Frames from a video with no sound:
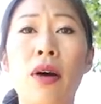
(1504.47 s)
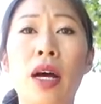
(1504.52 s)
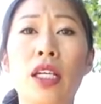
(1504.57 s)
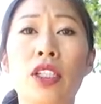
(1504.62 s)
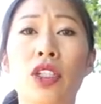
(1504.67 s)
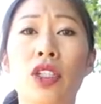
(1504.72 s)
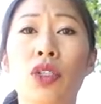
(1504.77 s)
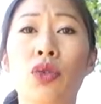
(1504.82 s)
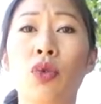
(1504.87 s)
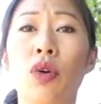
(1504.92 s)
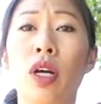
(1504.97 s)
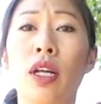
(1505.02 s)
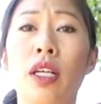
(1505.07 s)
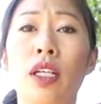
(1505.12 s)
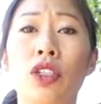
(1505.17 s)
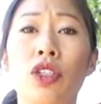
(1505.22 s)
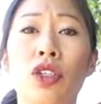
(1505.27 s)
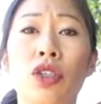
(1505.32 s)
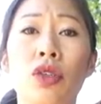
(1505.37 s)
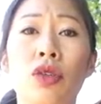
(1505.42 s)
I just
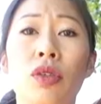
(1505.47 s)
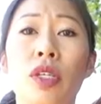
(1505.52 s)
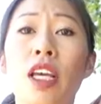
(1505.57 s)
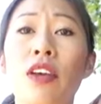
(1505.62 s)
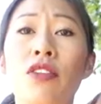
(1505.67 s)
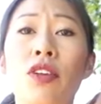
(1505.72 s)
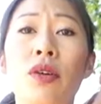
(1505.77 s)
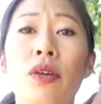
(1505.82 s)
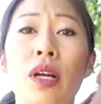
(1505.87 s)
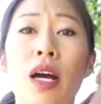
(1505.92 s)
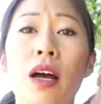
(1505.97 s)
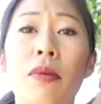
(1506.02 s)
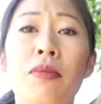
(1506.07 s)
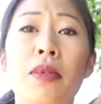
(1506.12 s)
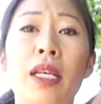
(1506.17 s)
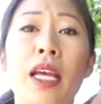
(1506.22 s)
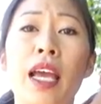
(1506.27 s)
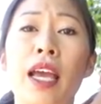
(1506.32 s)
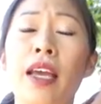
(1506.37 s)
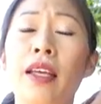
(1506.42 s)
wanted to give you an
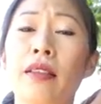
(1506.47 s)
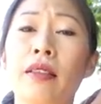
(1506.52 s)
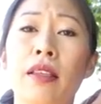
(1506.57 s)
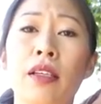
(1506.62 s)
update.